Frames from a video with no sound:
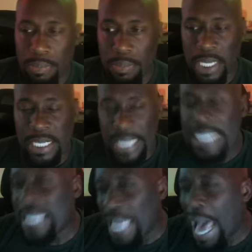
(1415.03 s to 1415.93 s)
Because
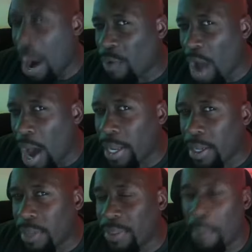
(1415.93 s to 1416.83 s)
isn't it ironic
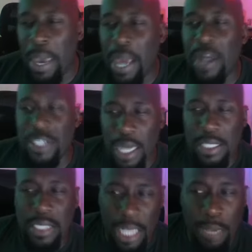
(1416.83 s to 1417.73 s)
that Merrick
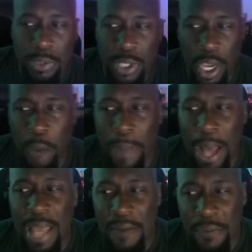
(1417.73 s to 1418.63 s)
Johnson claims to care
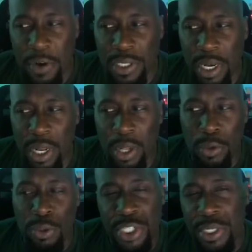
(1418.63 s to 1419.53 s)
about diversity and
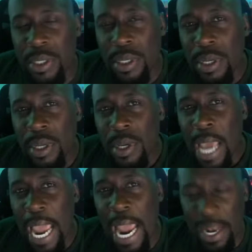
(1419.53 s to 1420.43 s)
inclusion?
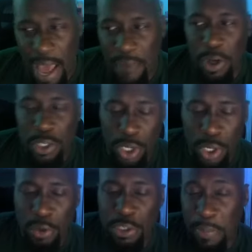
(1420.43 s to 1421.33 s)
And diversity and
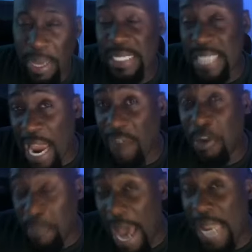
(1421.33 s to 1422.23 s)
inclusion means
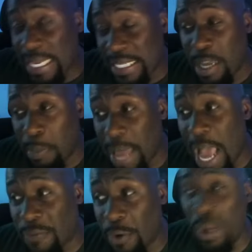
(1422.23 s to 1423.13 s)
everybody except
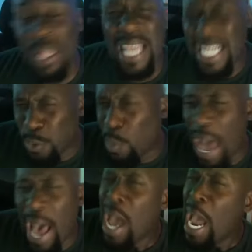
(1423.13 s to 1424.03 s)
black folk. And that's
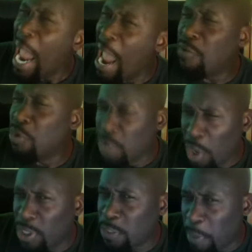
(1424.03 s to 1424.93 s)
why, have you
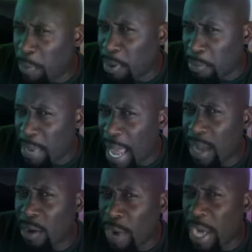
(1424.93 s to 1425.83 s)
noticed people in the
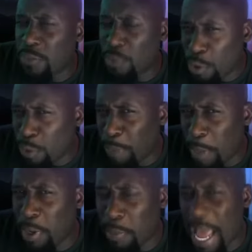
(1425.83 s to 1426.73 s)
black grassroots,
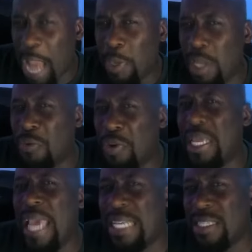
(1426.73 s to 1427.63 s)
people in the black media
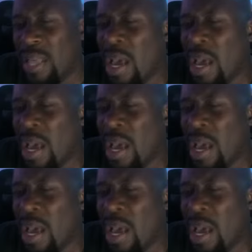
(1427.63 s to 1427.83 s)
really hasn't